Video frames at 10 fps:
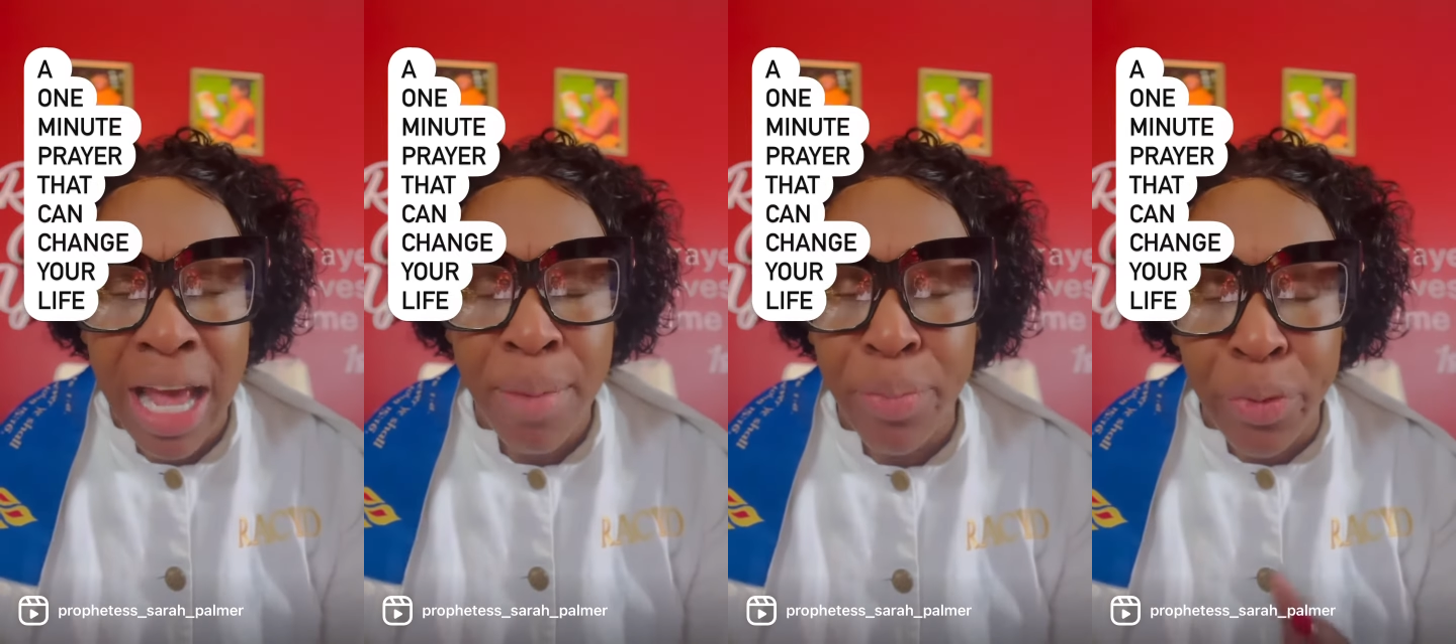
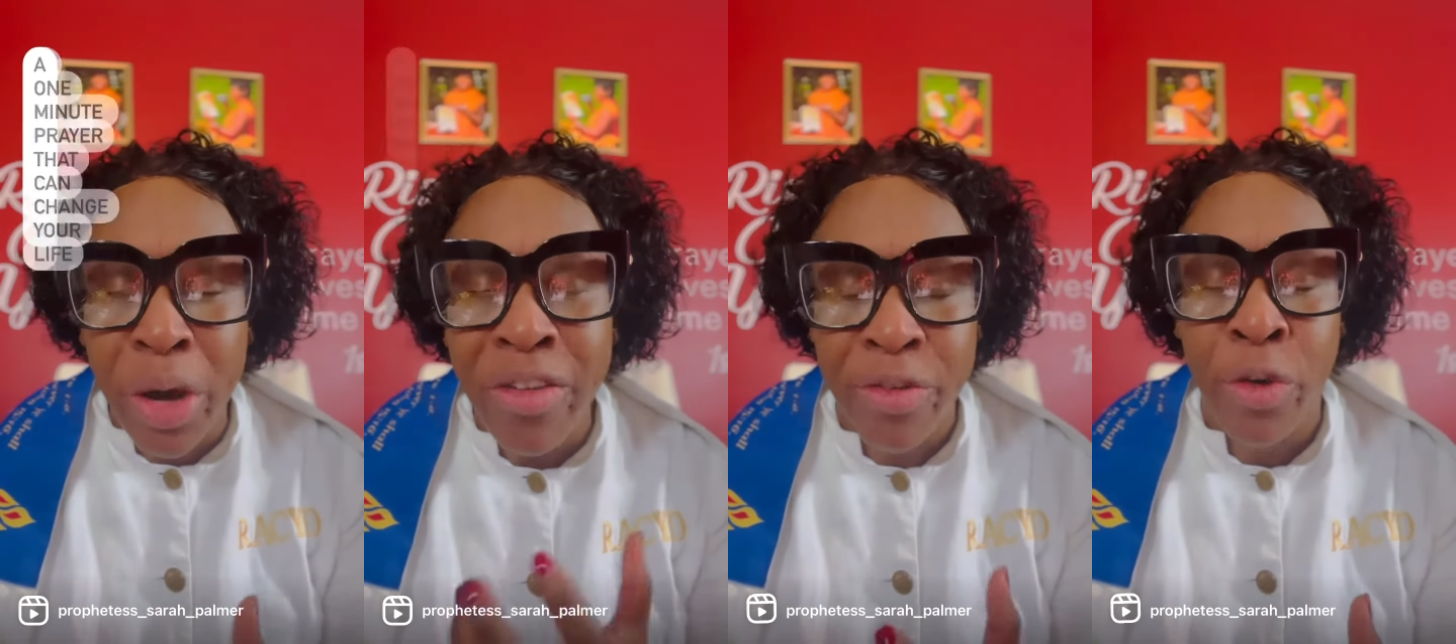I
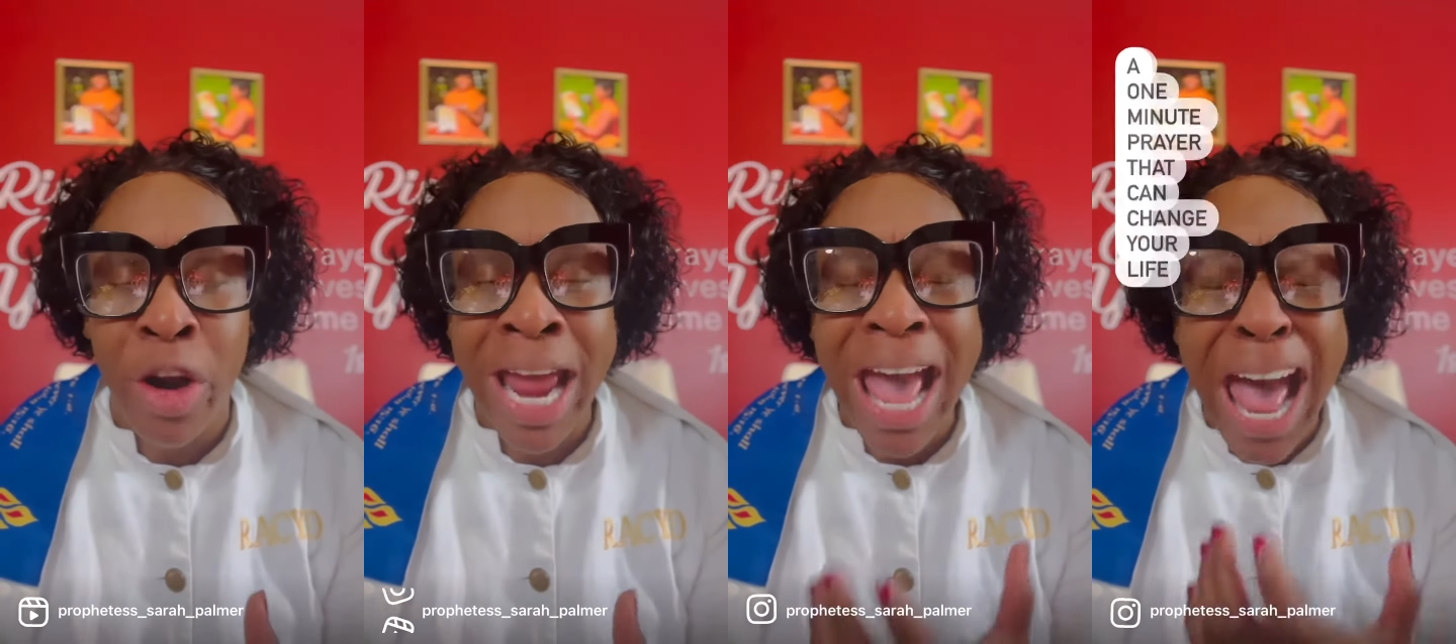pray
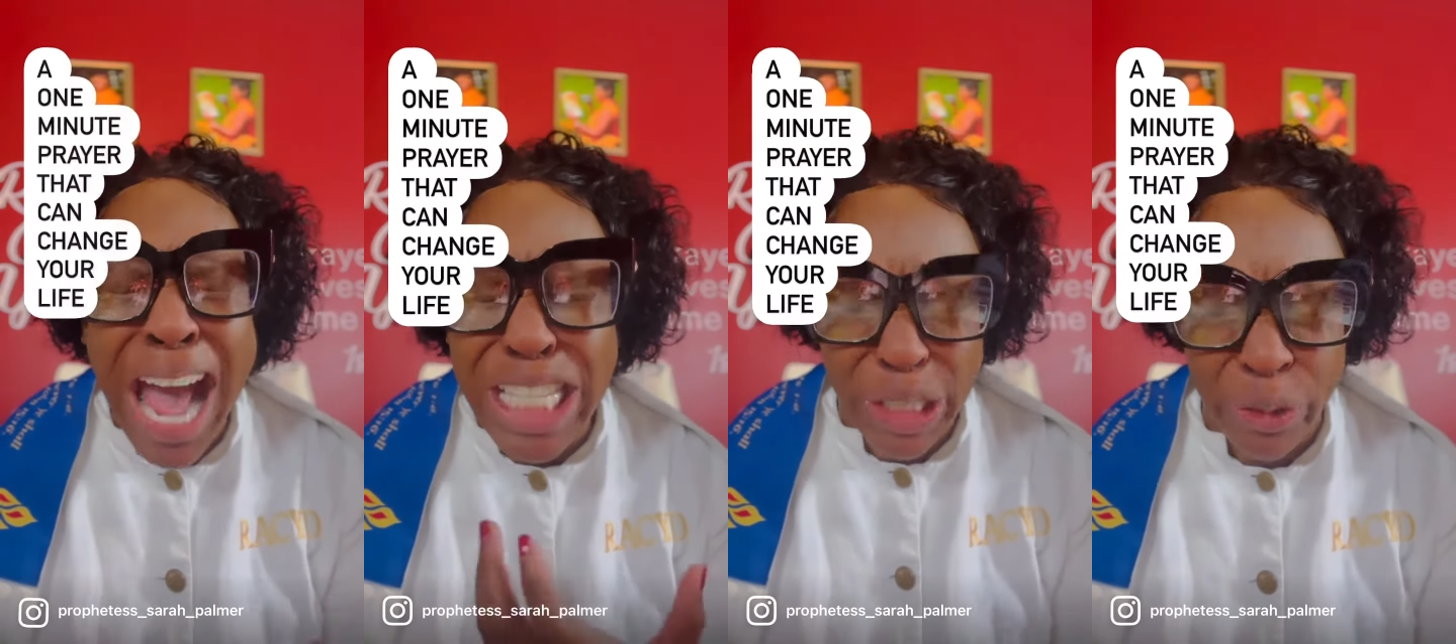for, I
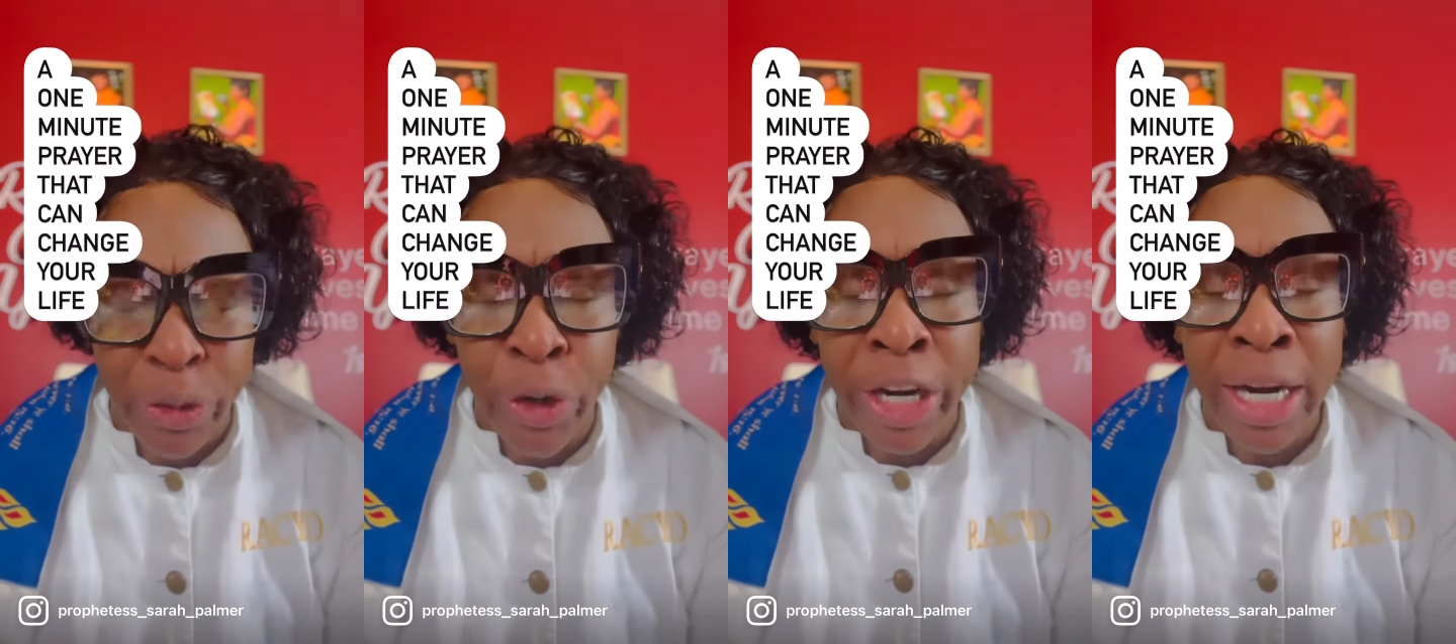ask
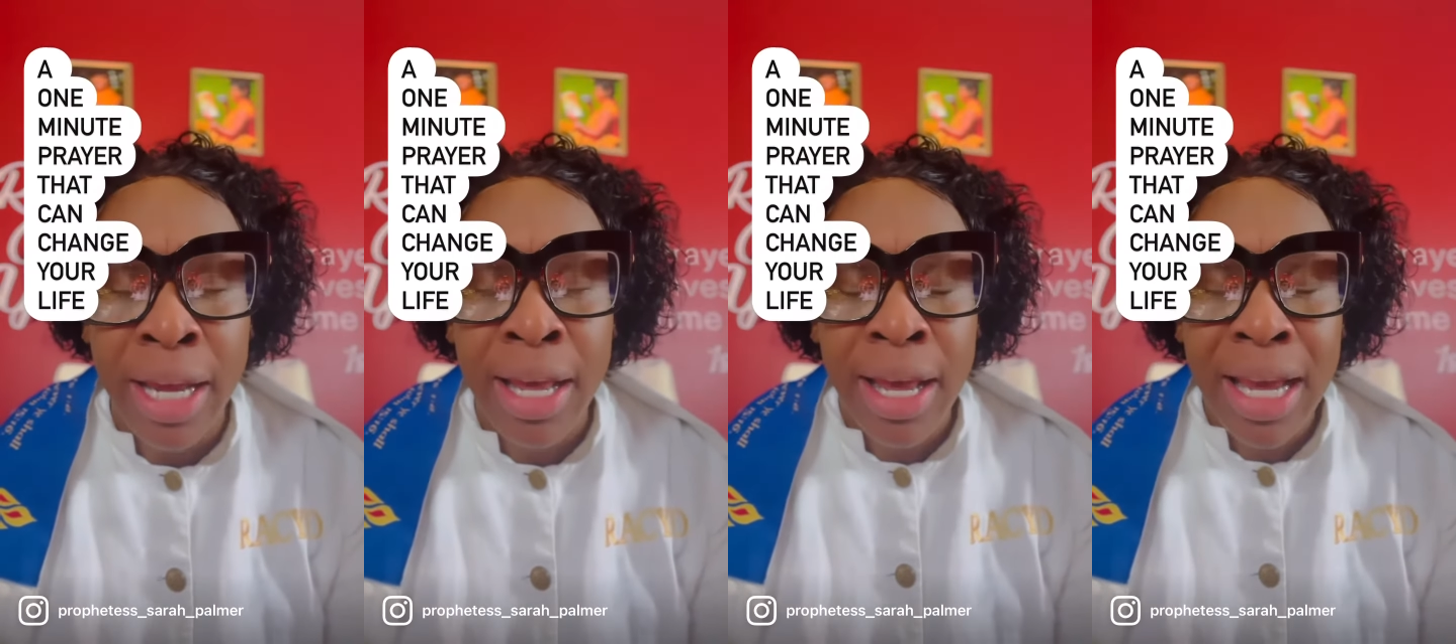for
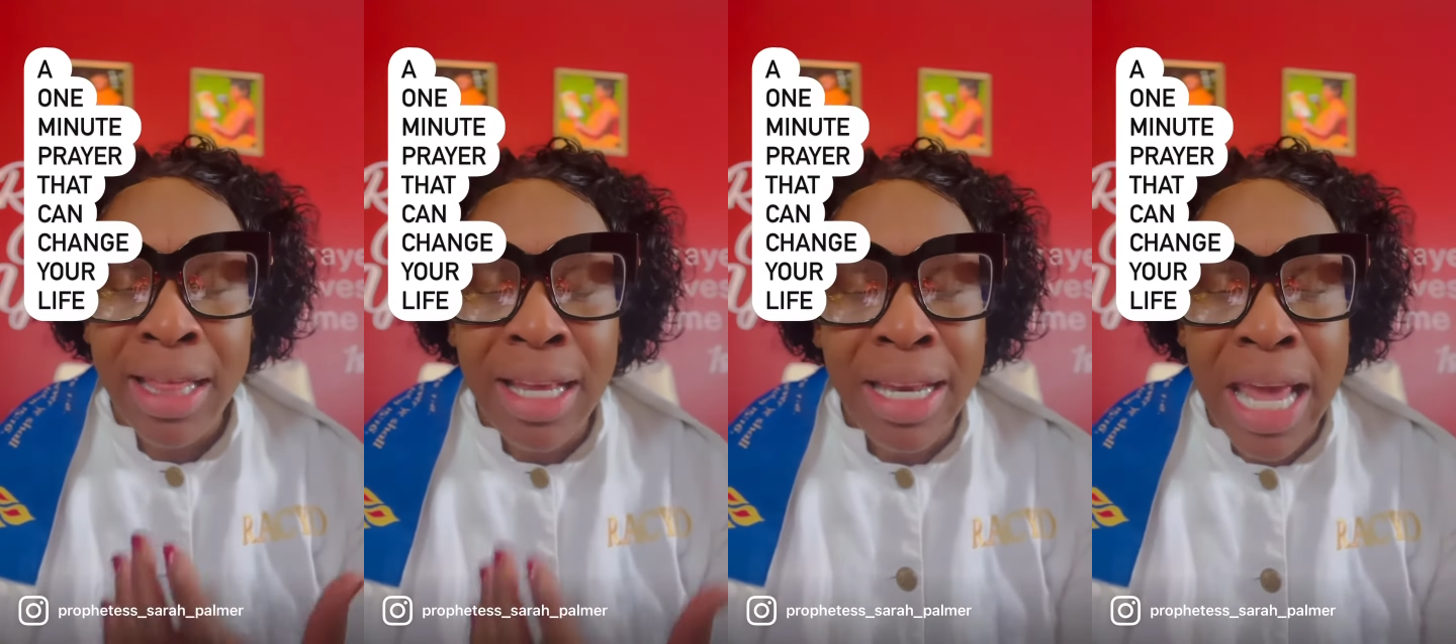in
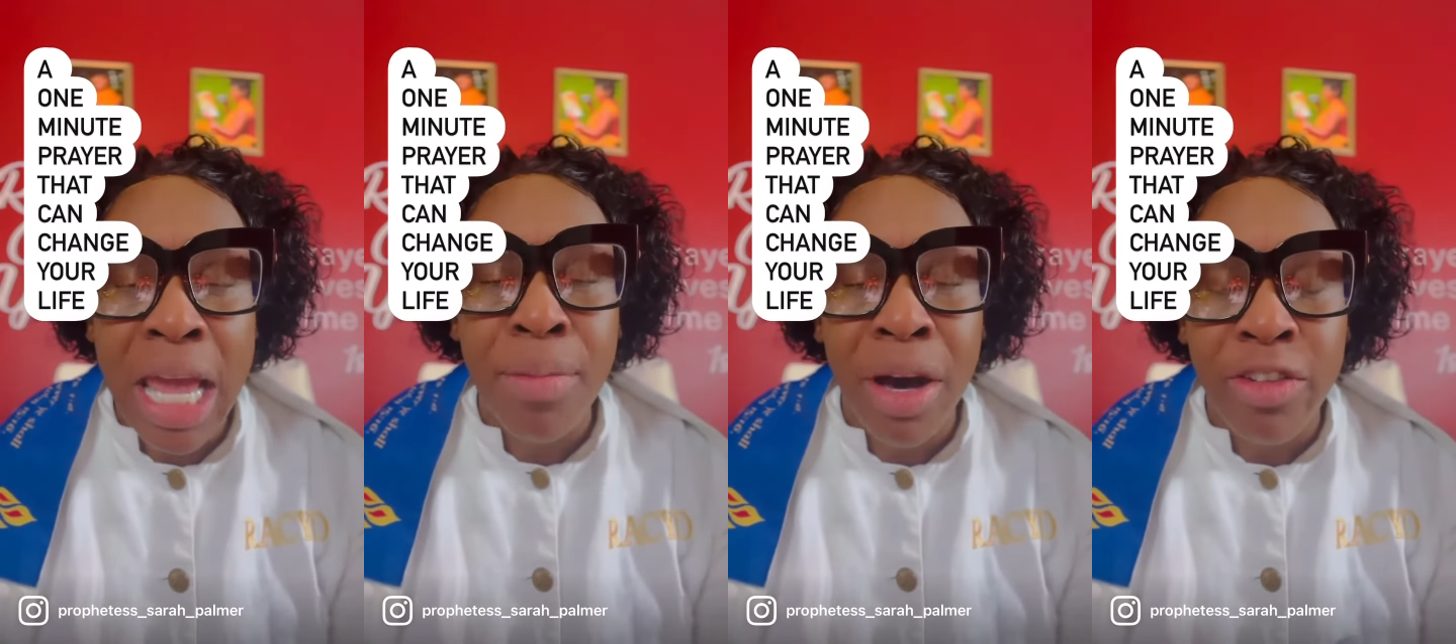the
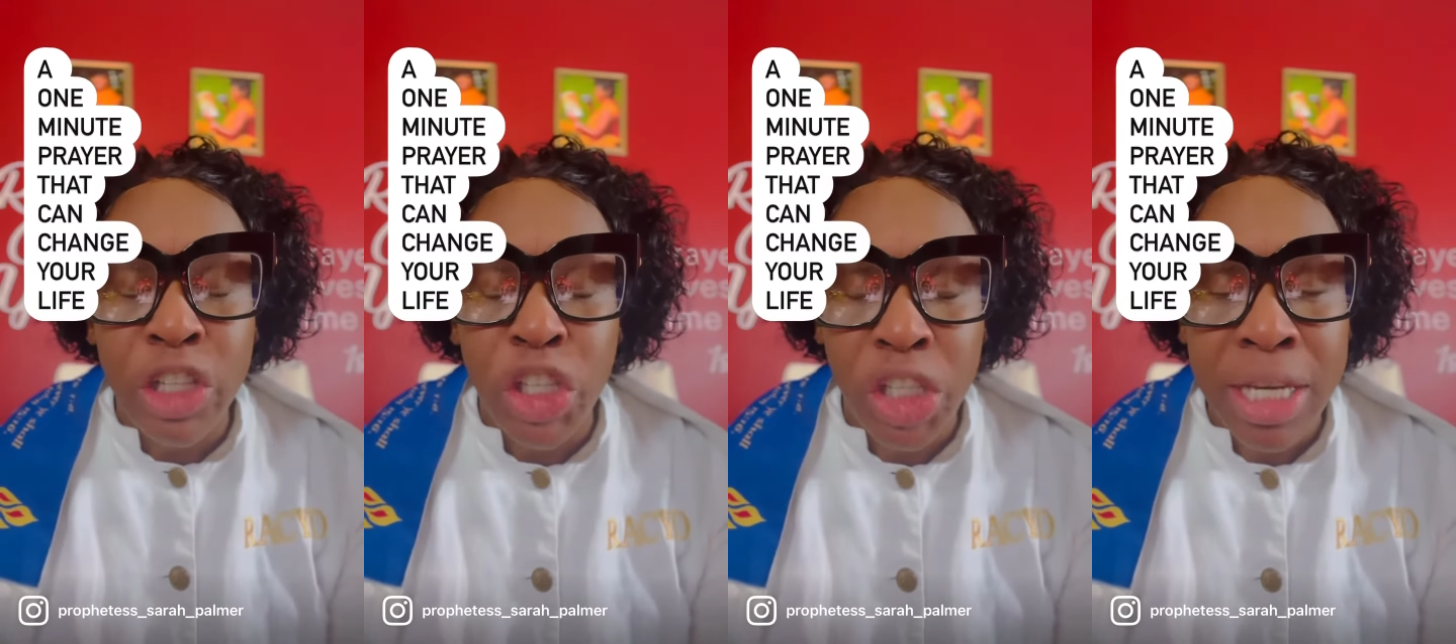name of
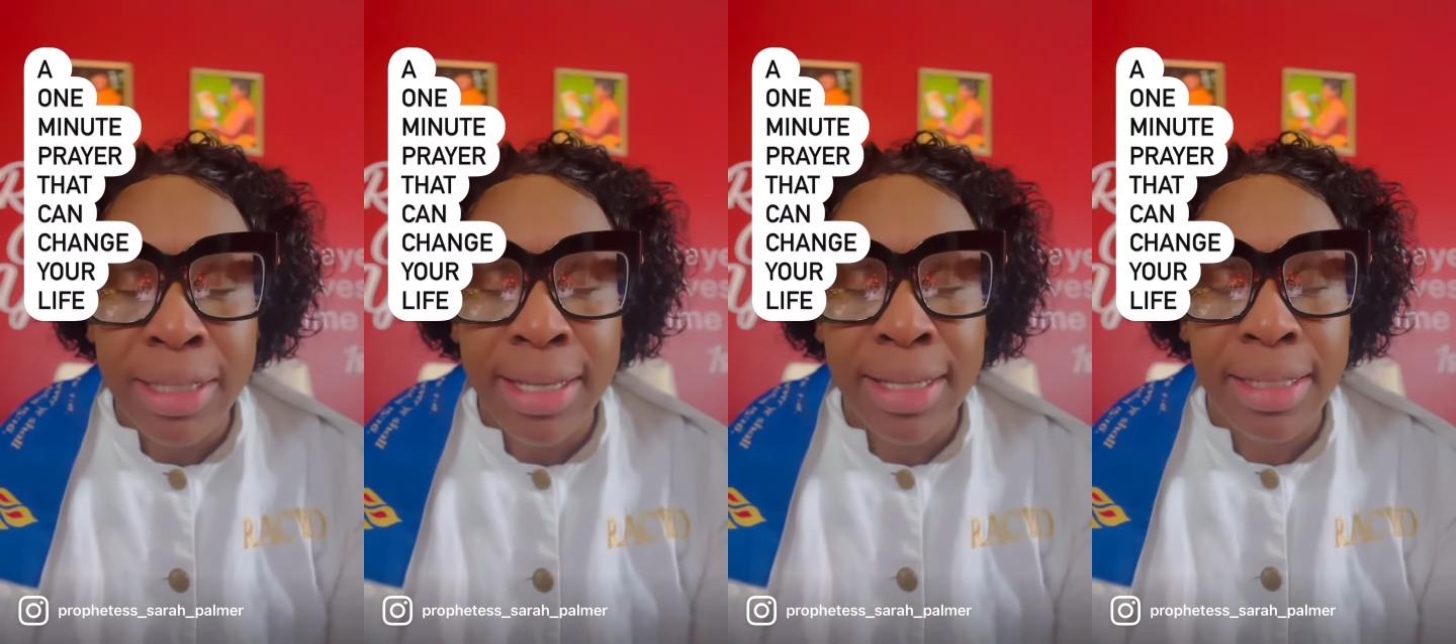
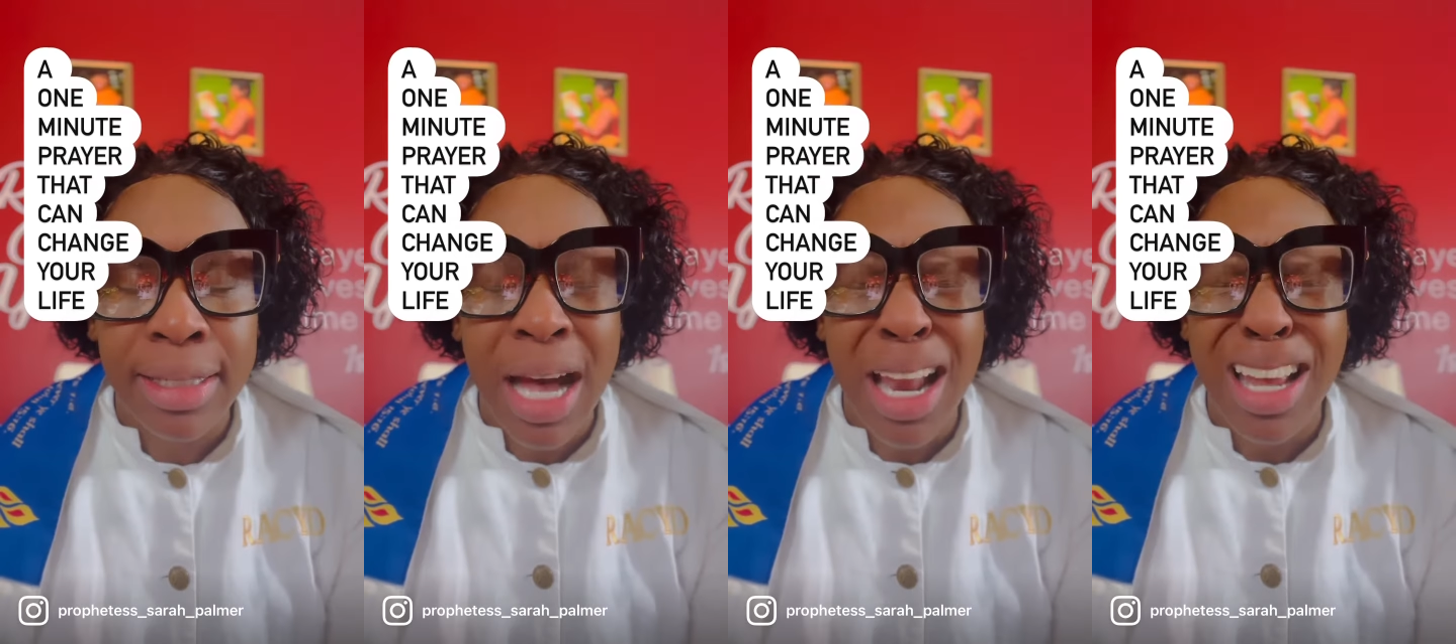Jesus. God,